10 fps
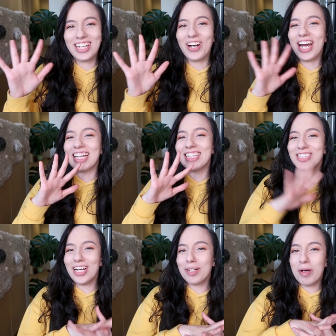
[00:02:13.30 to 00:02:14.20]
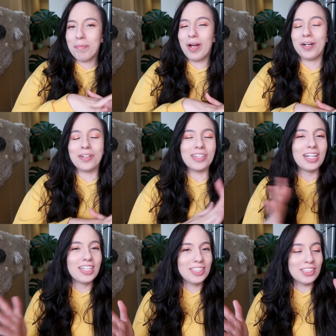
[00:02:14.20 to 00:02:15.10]
Okay, let's talk about apparel.
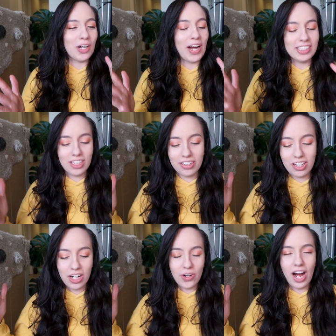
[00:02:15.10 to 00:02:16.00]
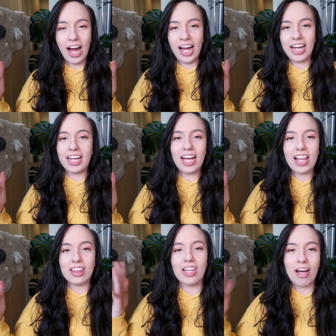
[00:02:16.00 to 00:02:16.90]
So as y'all know, I
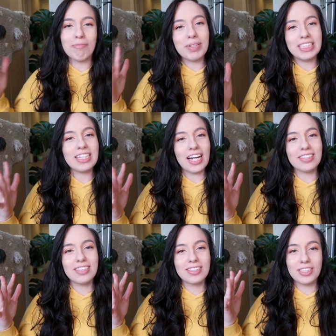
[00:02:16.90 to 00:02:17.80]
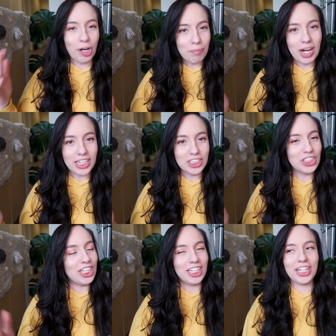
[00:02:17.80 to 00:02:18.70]
love BTS so much,
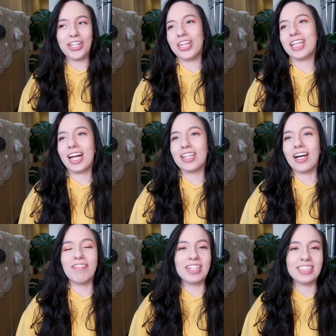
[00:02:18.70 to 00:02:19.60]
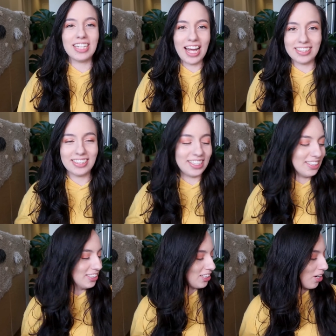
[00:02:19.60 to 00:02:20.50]
and another thing that I love is
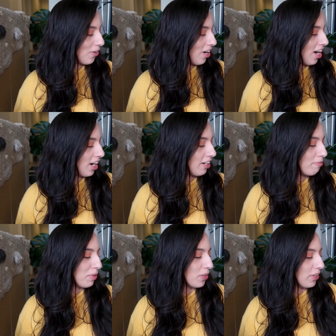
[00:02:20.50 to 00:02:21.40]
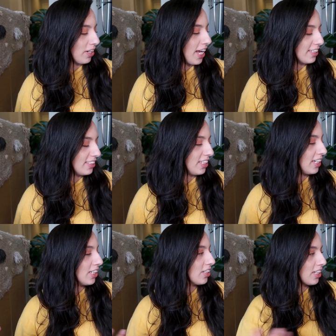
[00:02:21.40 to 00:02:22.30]
Etsy. So I've been going on
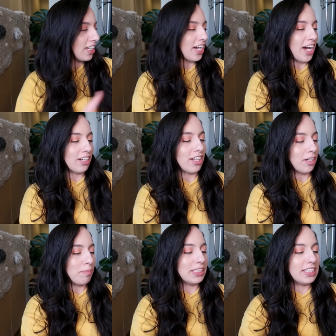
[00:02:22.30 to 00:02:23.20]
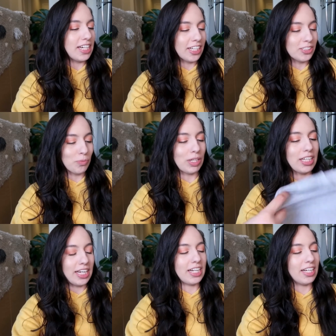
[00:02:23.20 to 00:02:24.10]
Etsy and looking at a lot of BTS
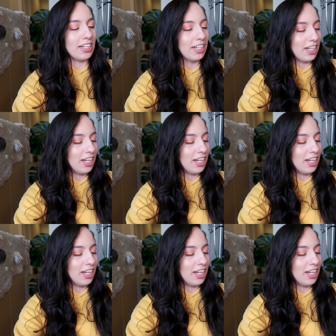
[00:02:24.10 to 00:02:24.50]
related